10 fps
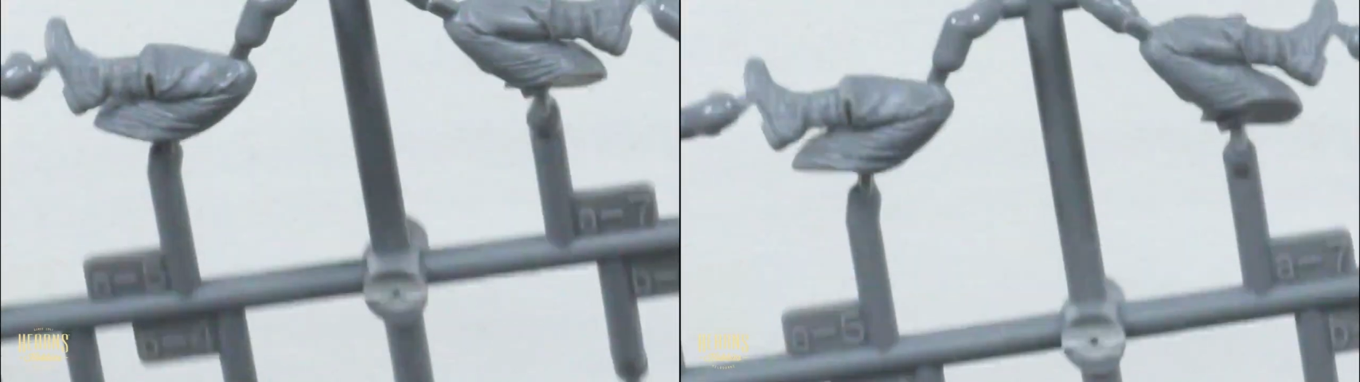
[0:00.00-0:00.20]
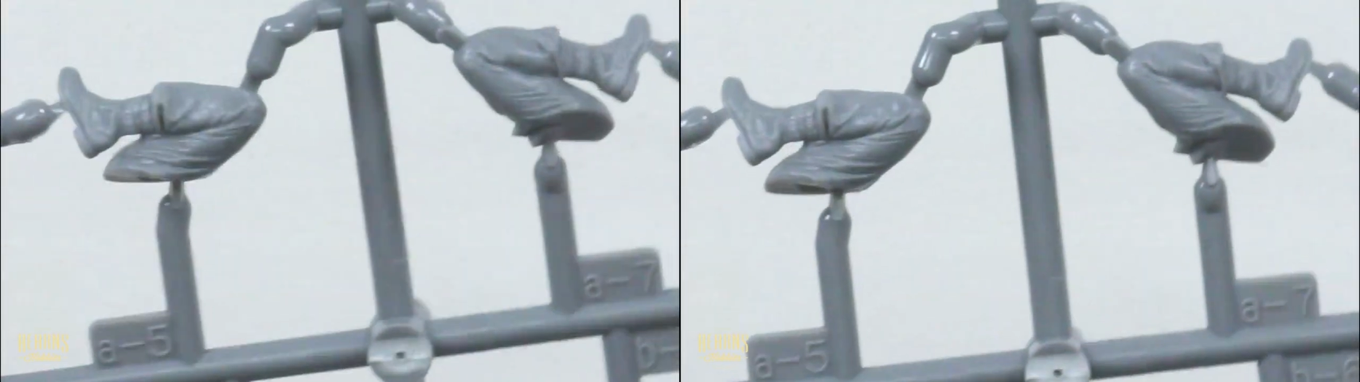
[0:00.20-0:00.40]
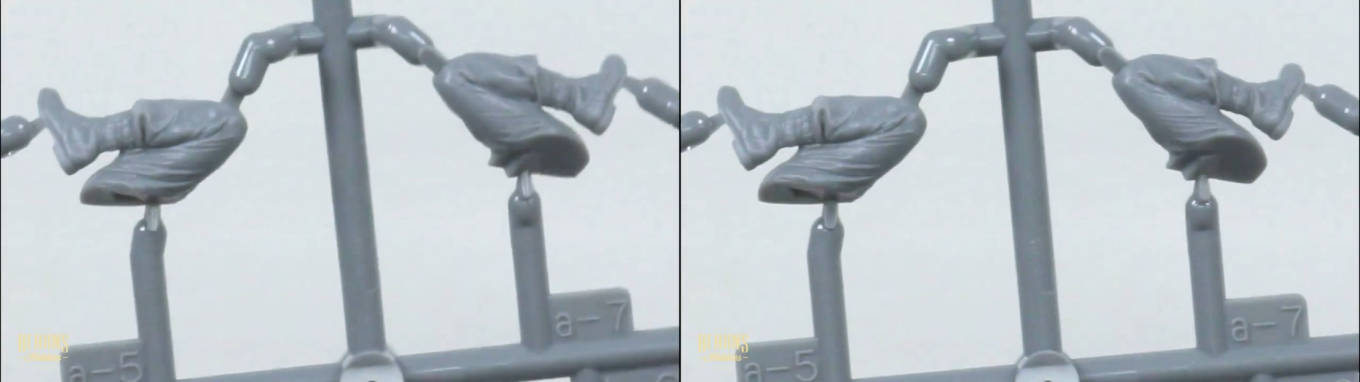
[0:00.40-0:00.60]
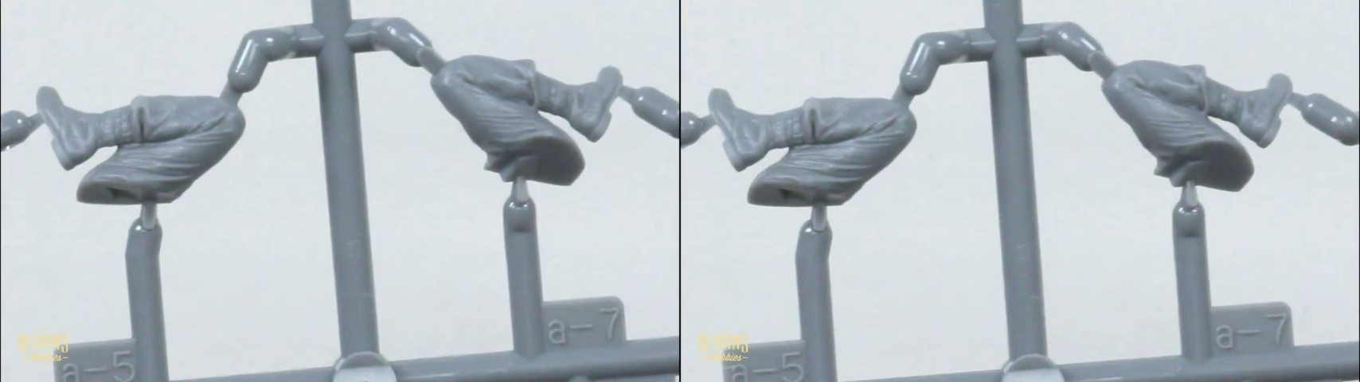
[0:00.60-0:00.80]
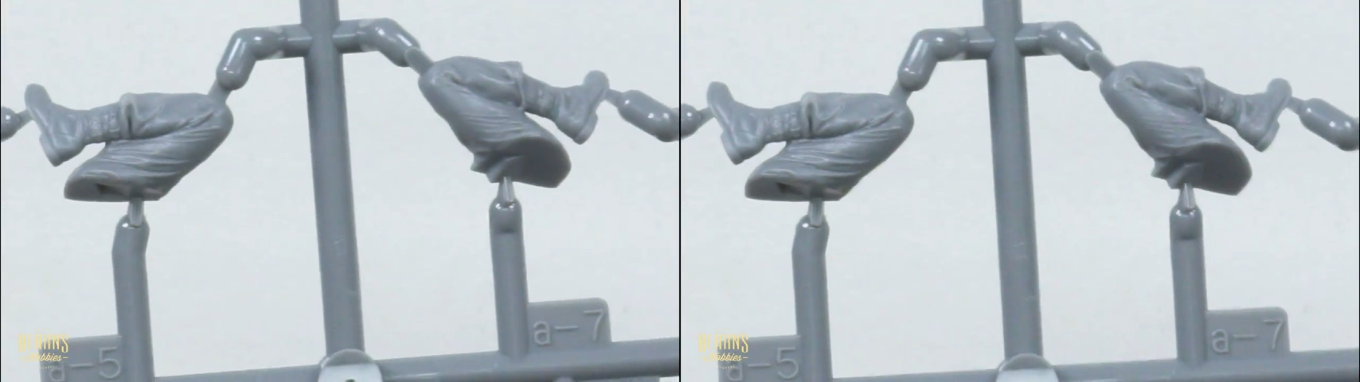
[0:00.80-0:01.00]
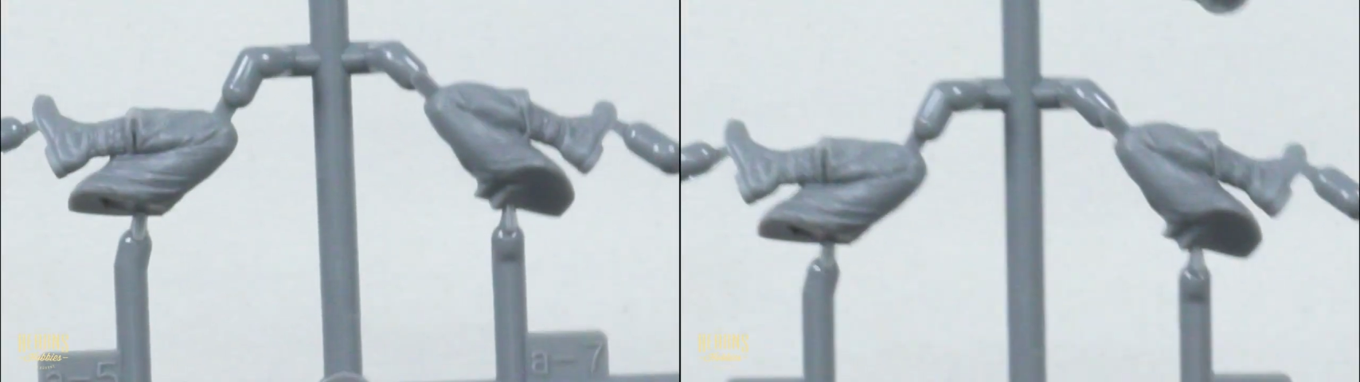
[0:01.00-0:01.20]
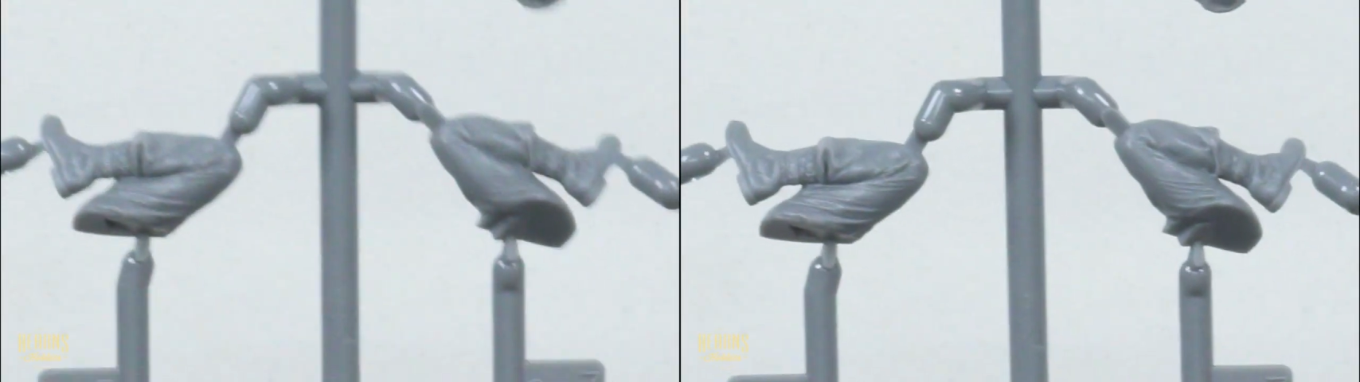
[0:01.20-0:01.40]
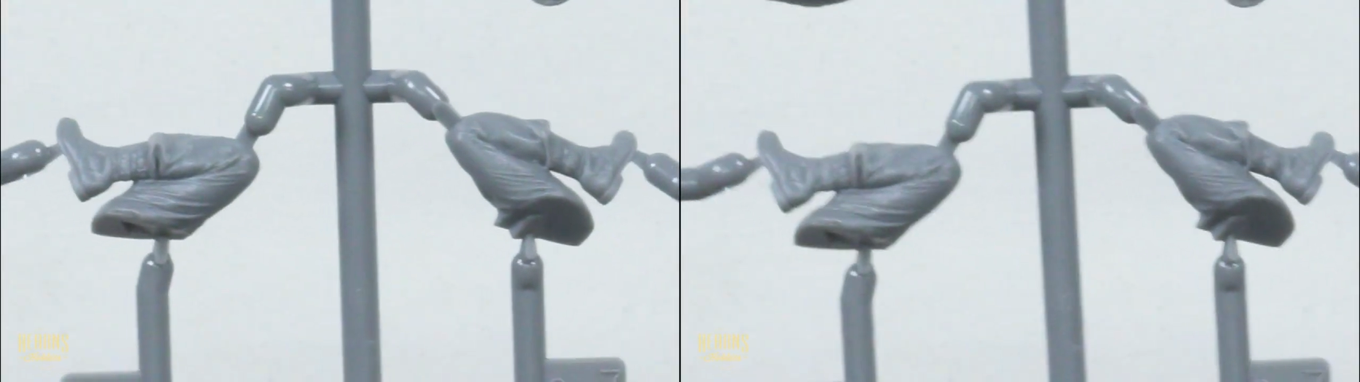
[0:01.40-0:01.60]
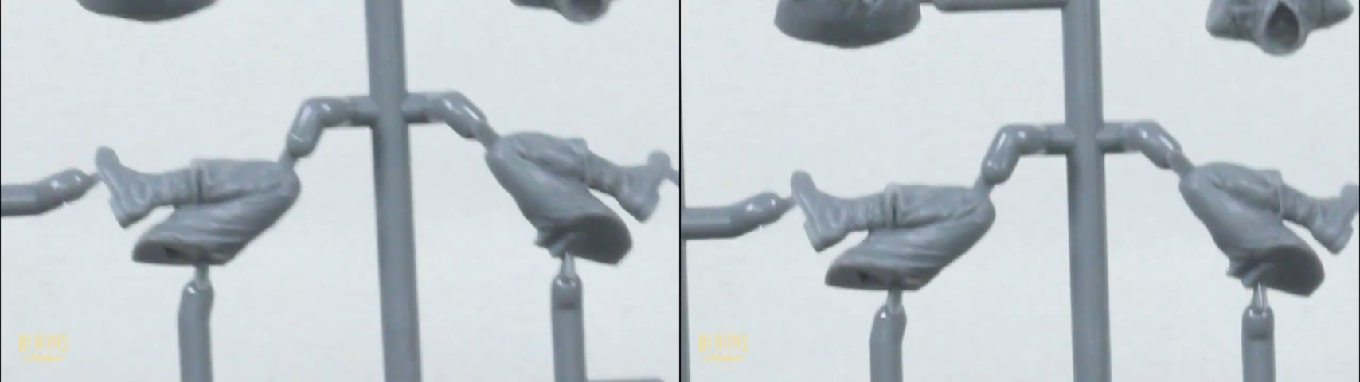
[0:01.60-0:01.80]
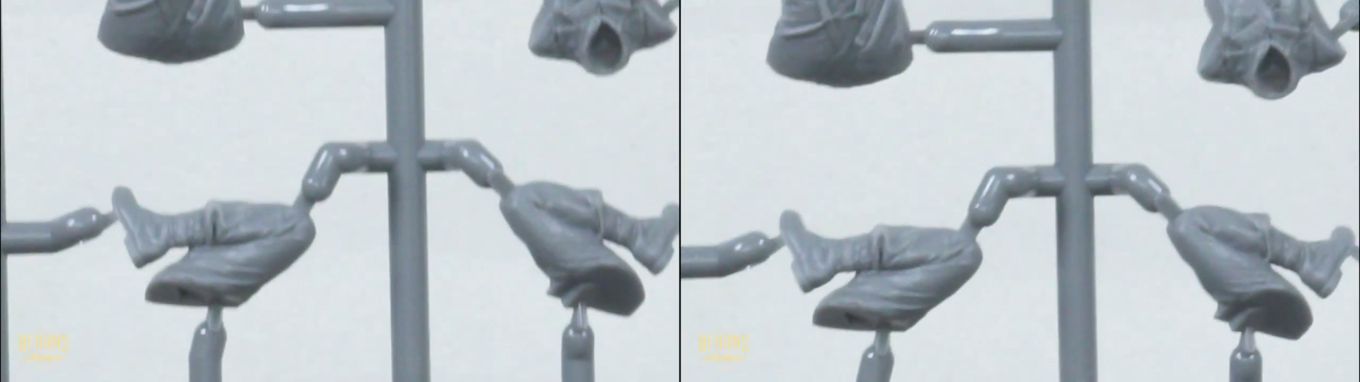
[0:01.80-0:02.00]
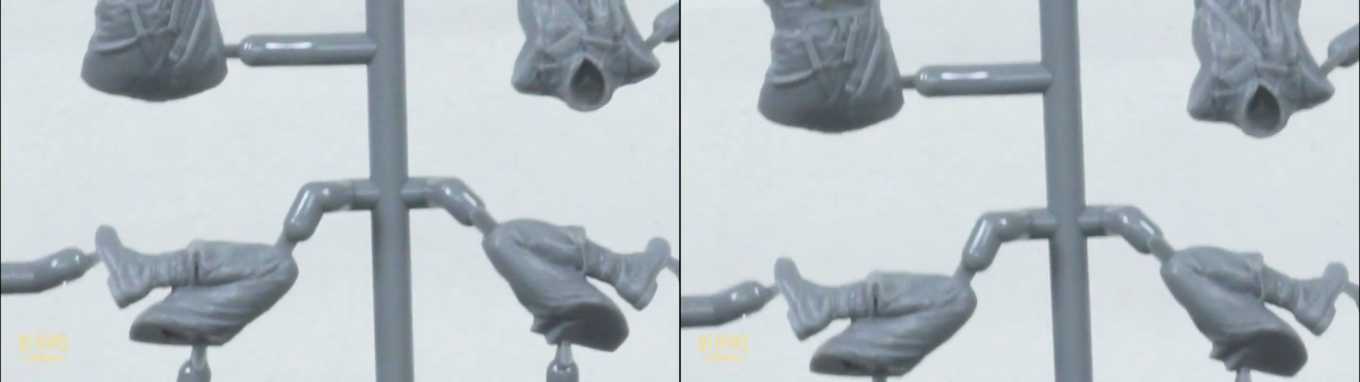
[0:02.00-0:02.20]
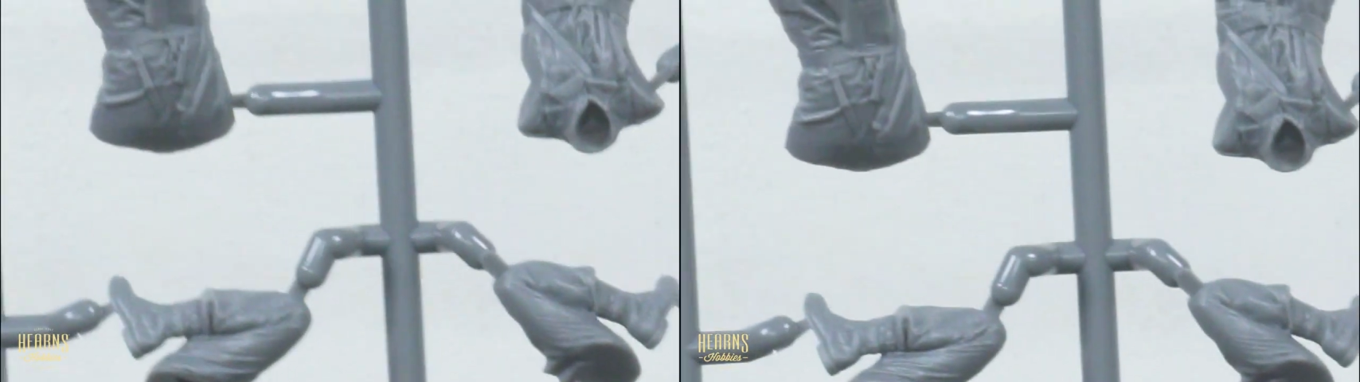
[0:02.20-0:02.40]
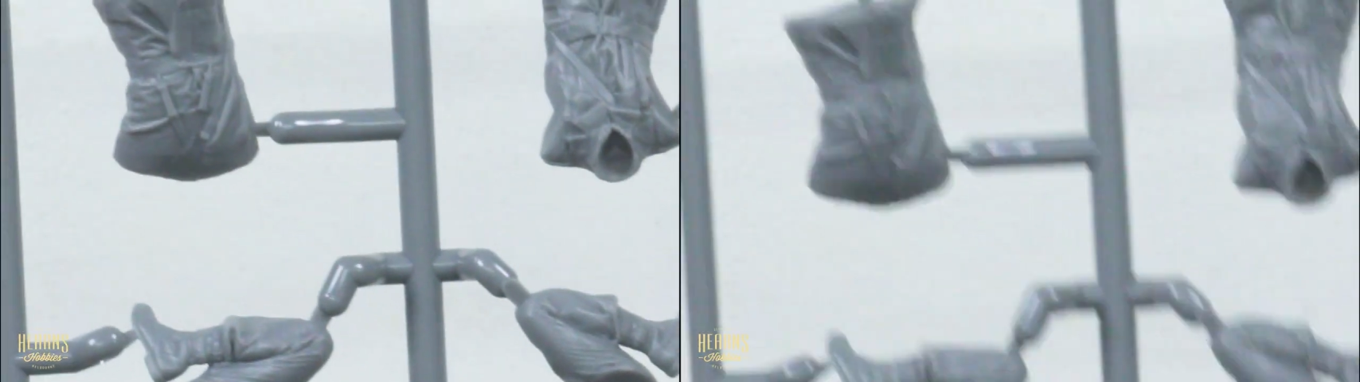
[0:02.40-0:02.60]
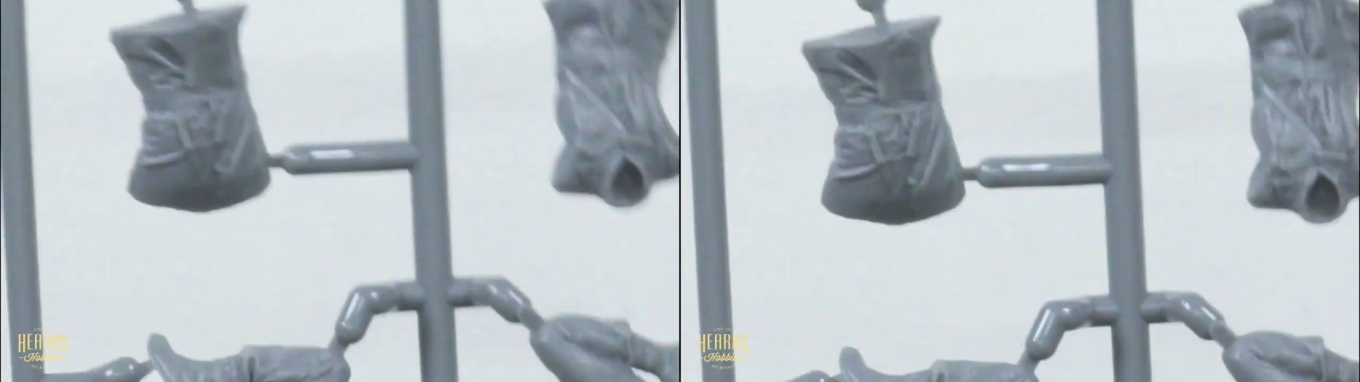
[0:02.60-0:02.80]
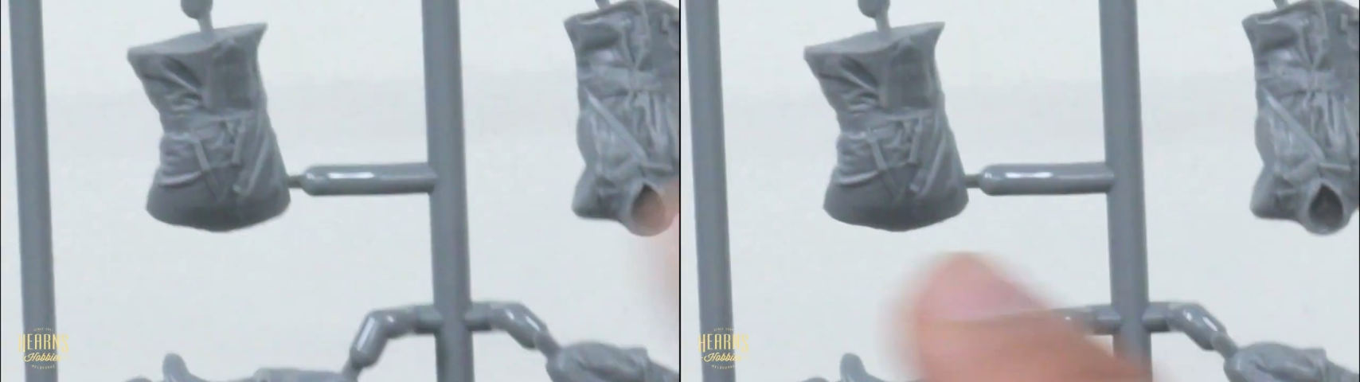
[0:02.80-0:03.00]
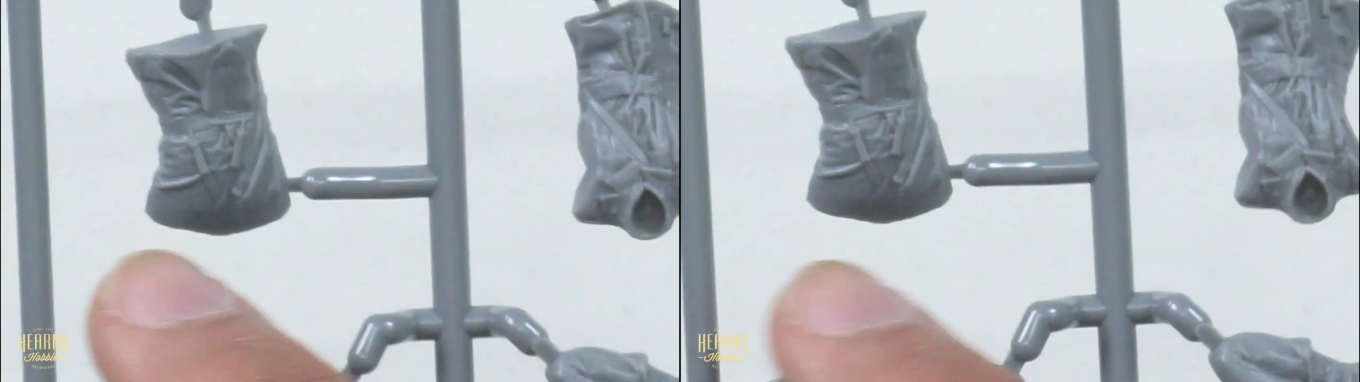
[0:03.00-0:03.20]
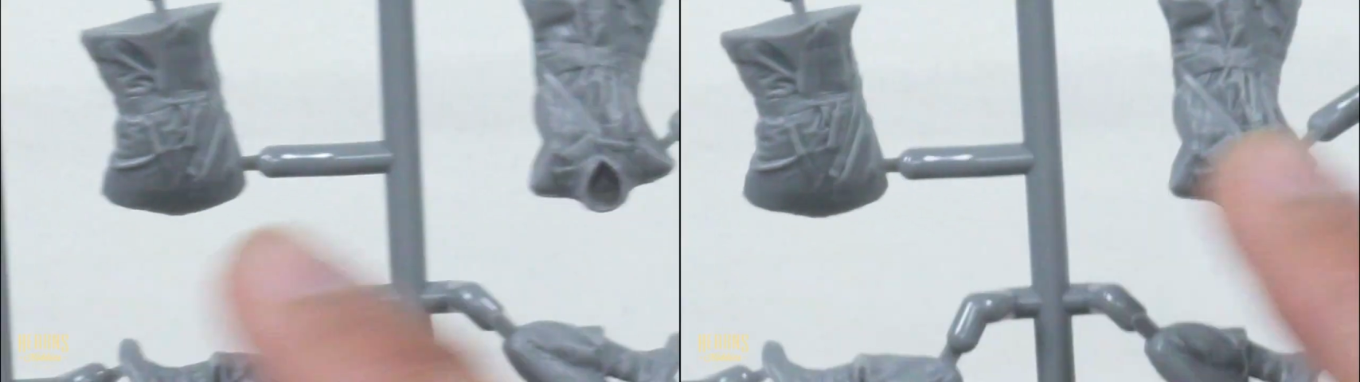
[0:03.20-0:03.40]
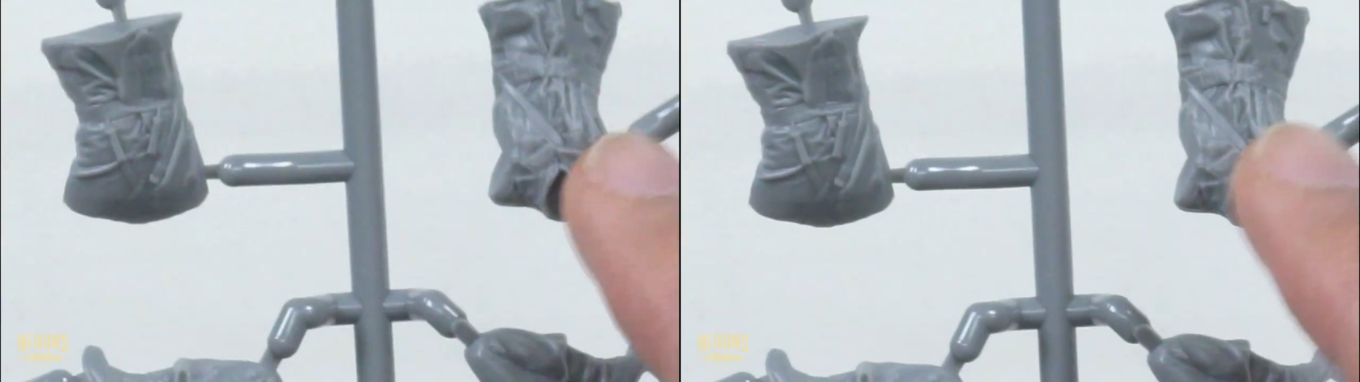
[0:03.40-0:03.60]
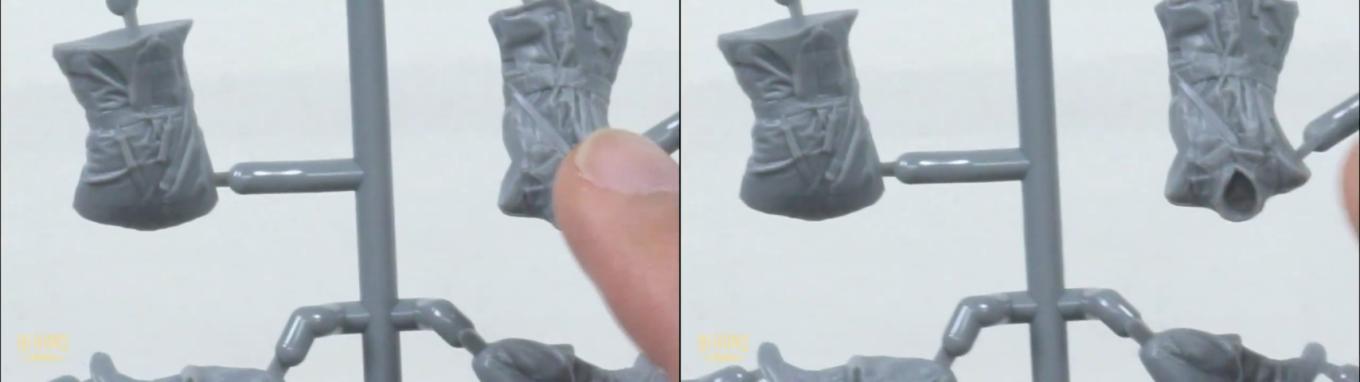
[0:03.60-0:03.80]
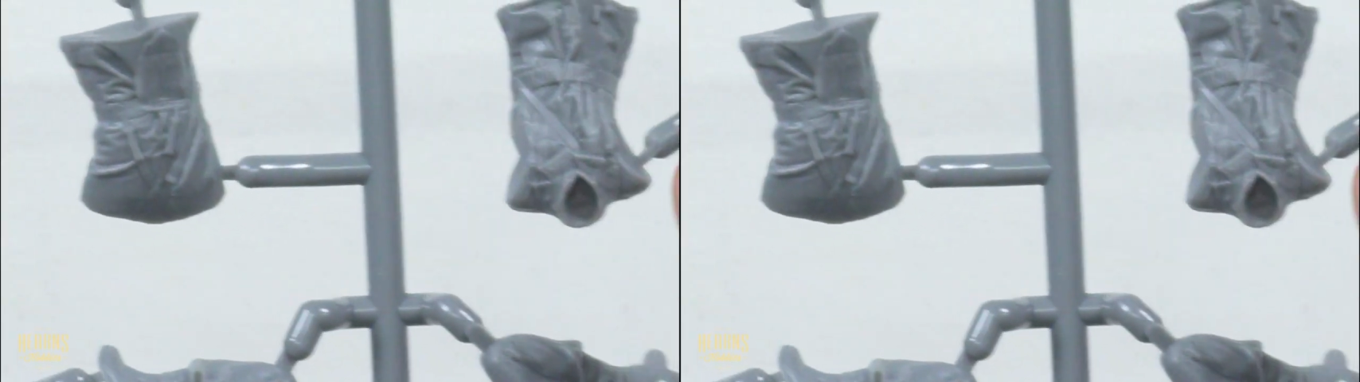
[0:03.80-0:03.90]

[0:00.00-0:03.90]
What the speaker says: No face is visible, so there are no lips to read.